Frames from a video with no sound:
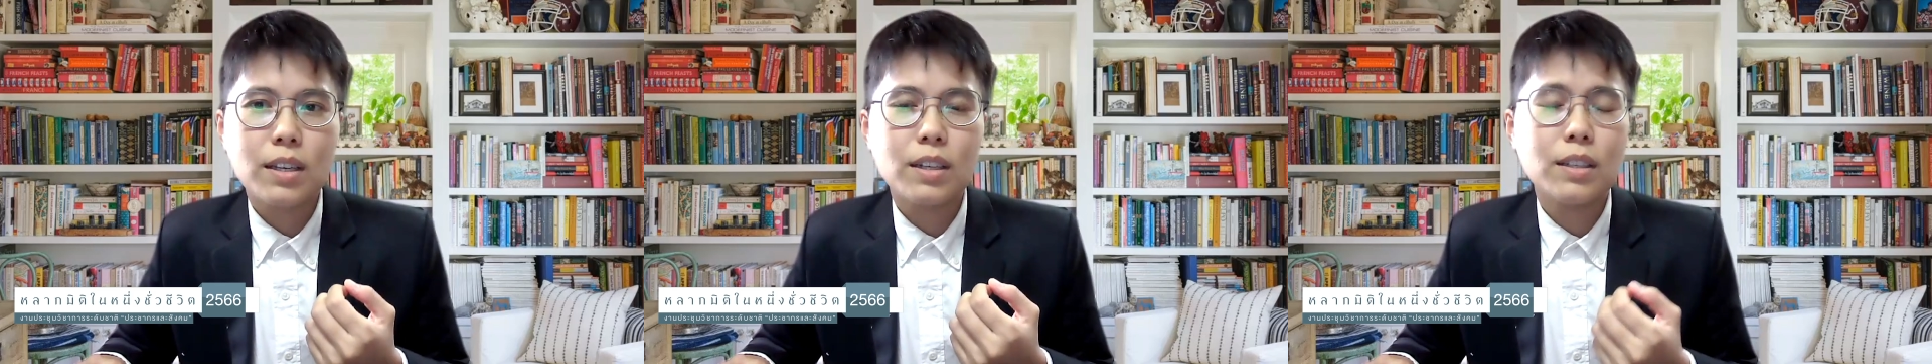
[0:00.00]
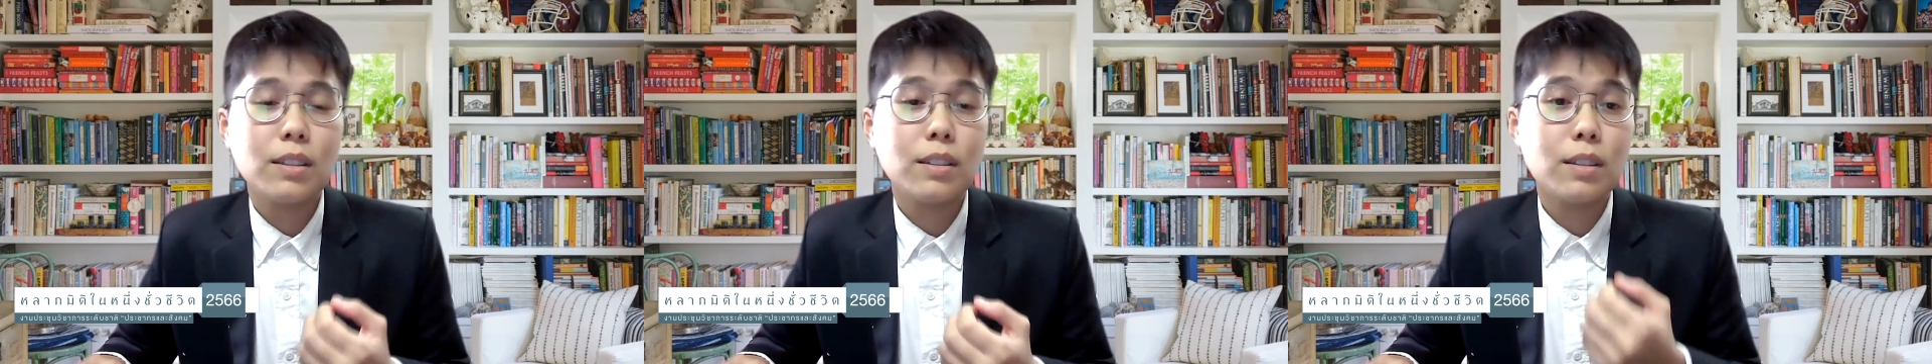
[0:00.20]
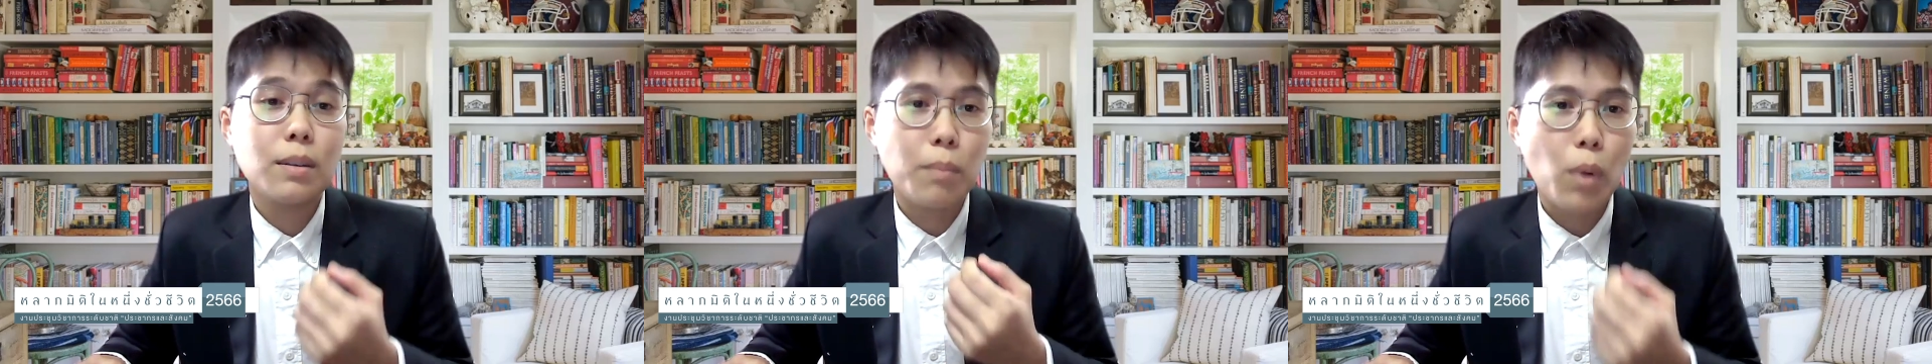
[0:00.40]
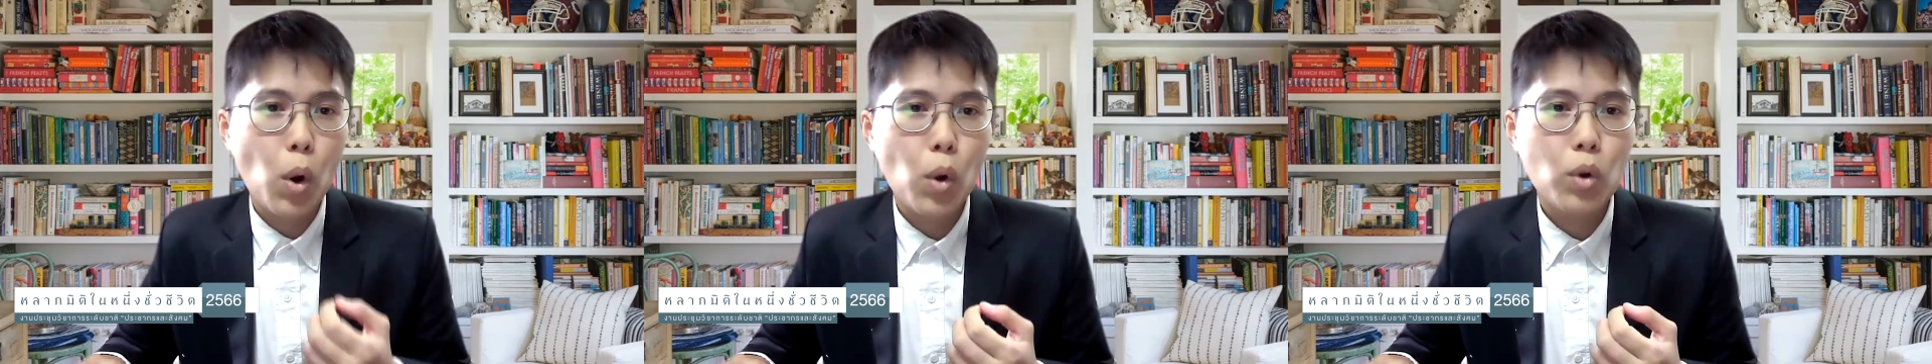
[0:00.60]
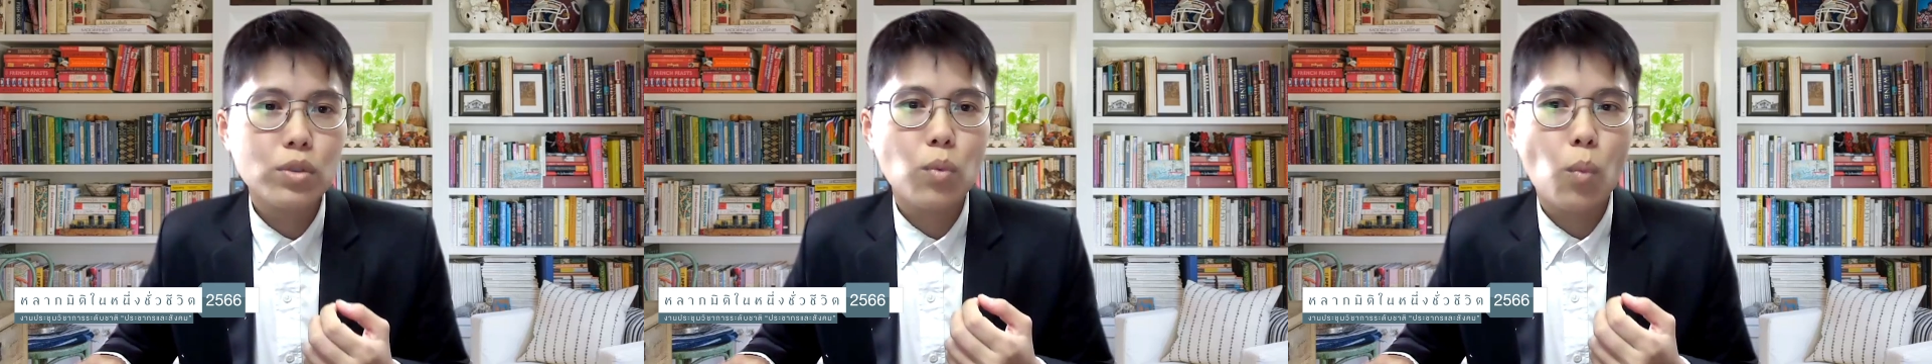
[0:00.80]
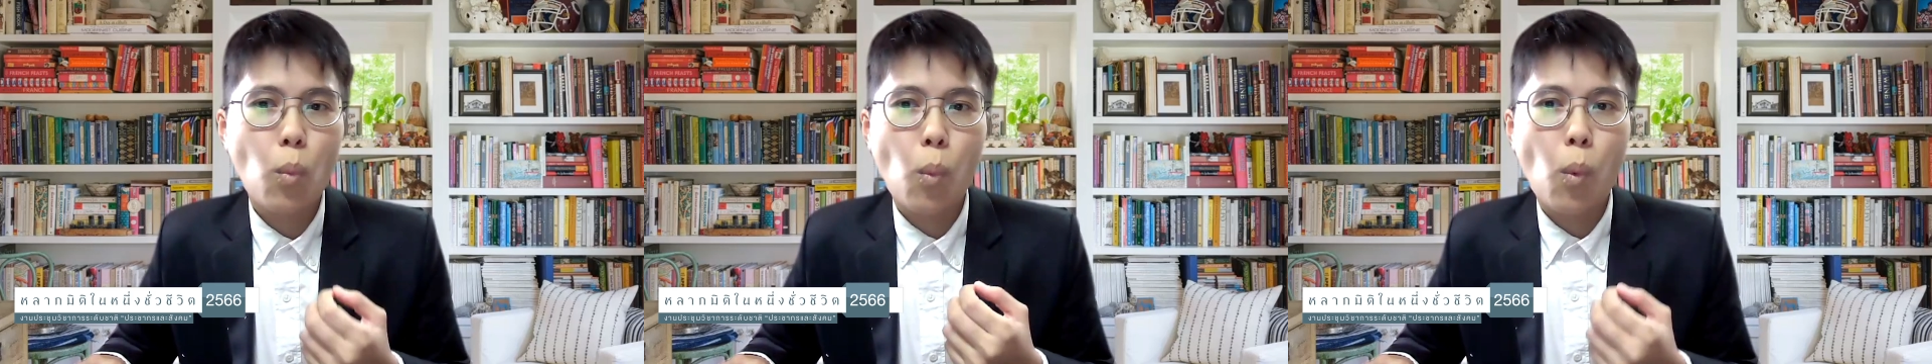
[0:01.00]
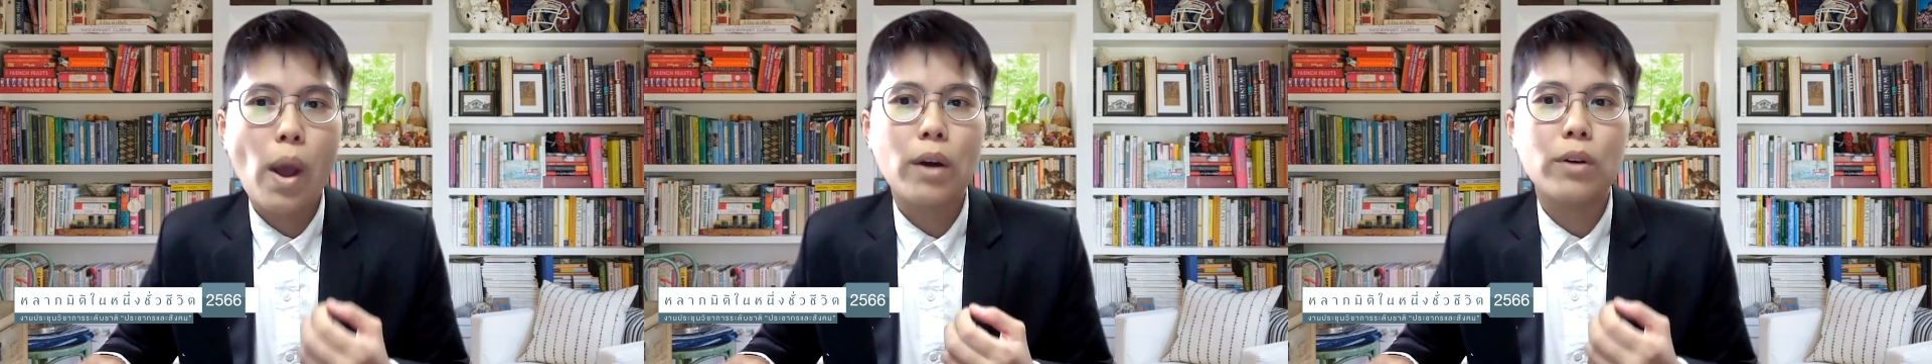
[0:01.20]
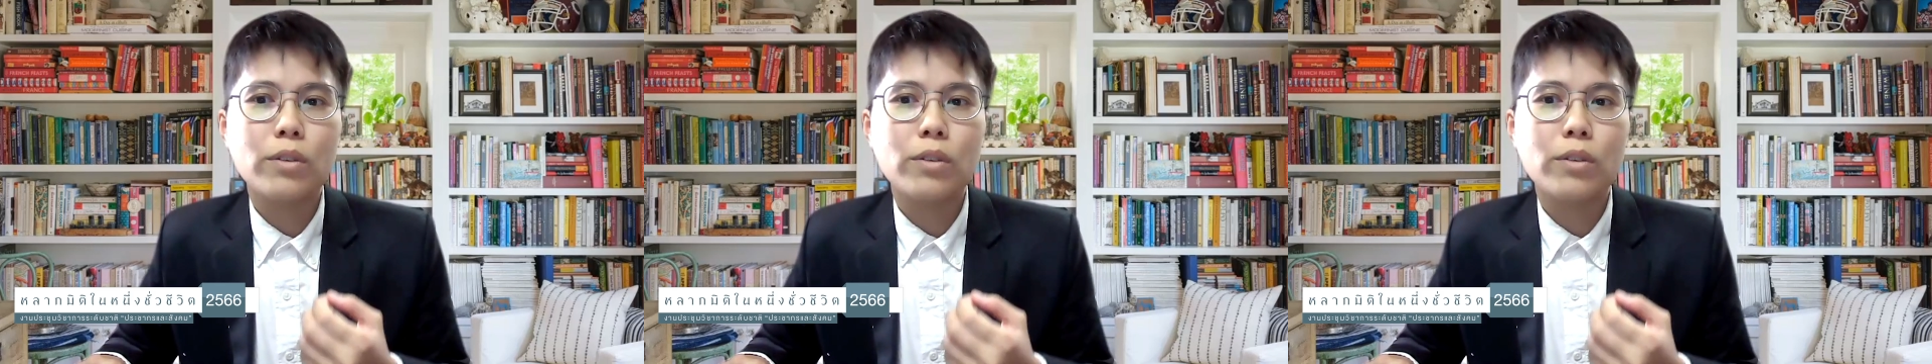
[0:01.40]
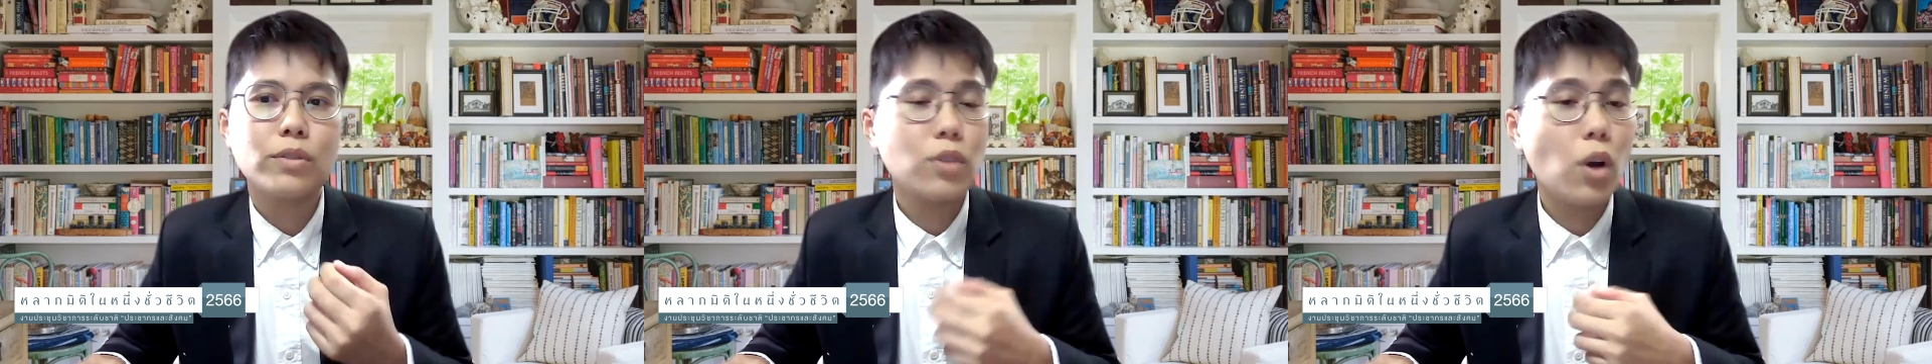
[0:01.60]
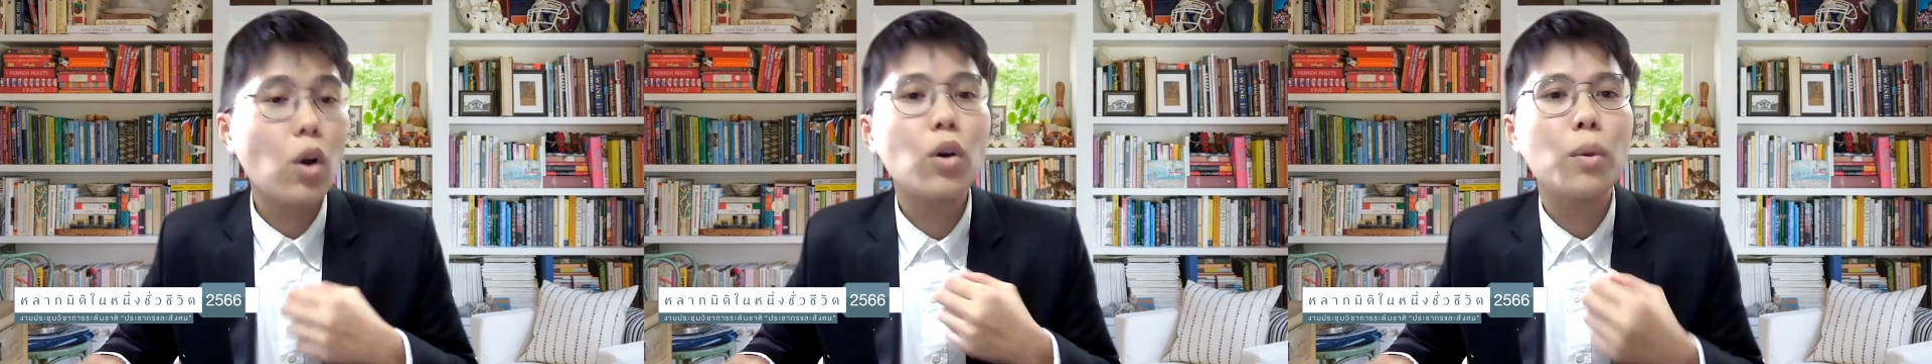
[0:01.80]
is the most well
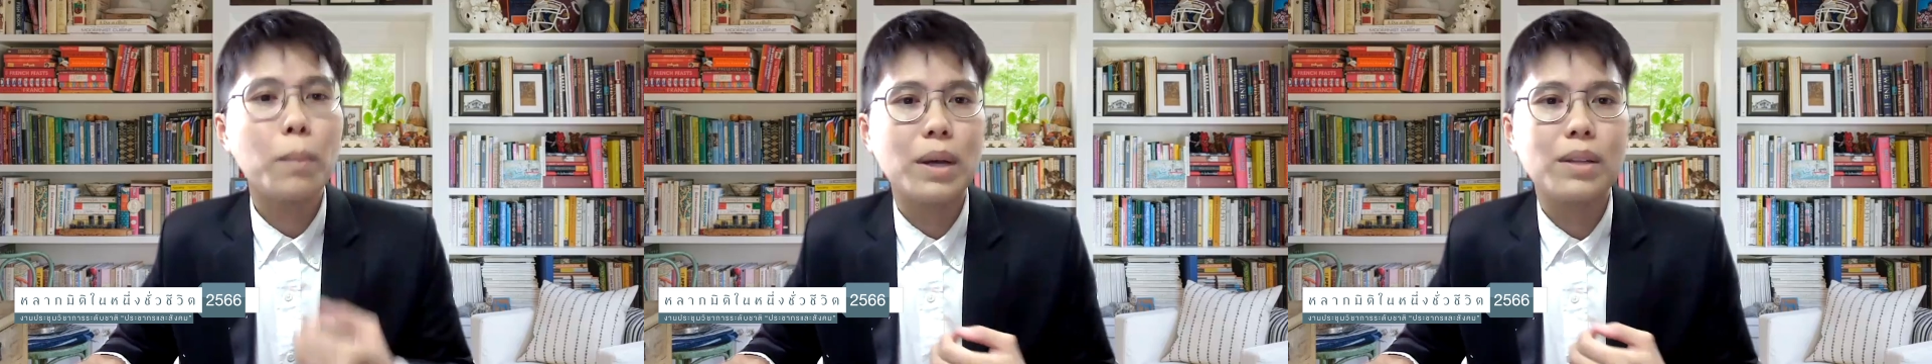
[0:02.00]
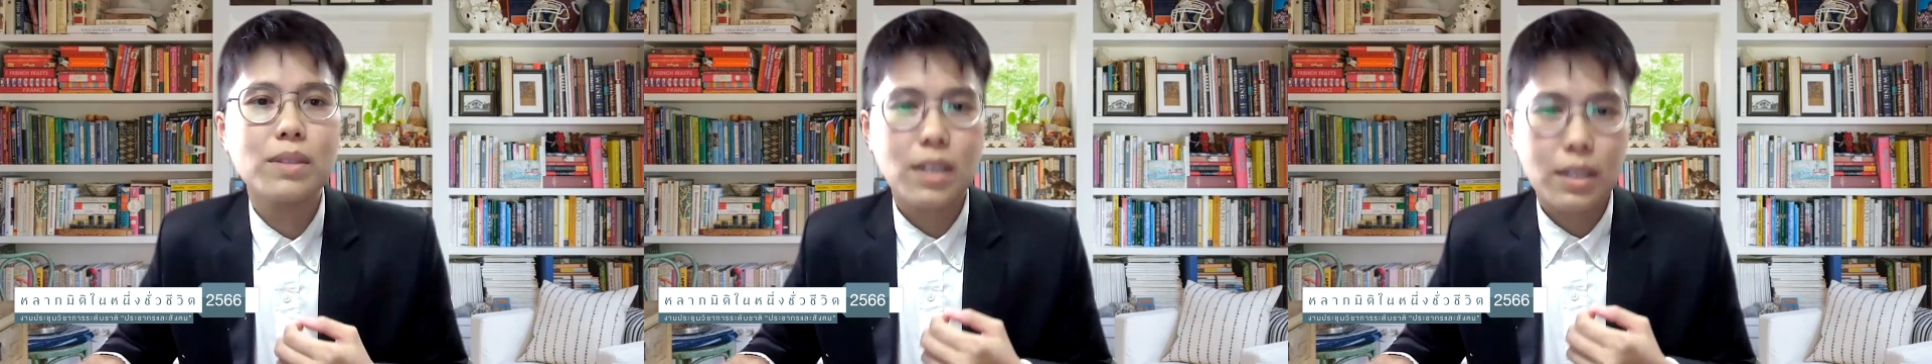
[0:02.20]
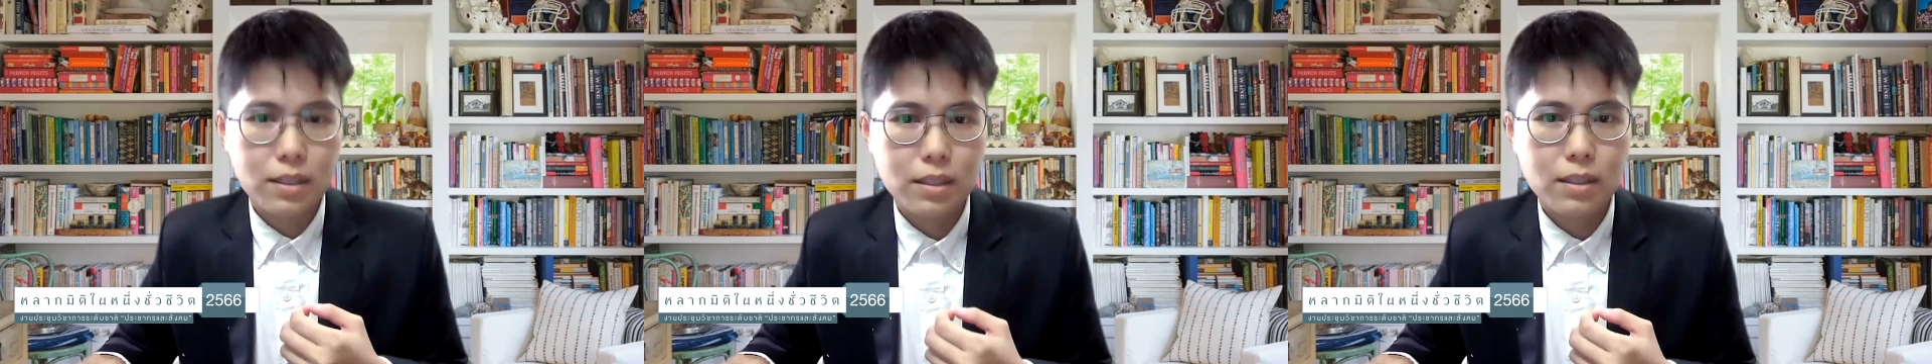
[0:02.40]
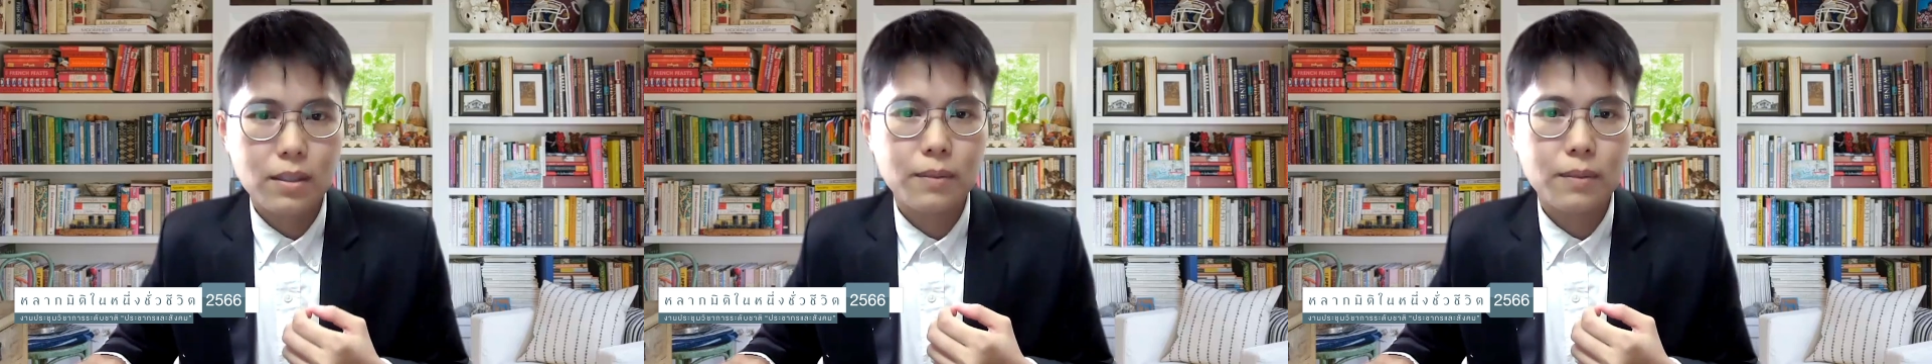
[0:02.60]
documented.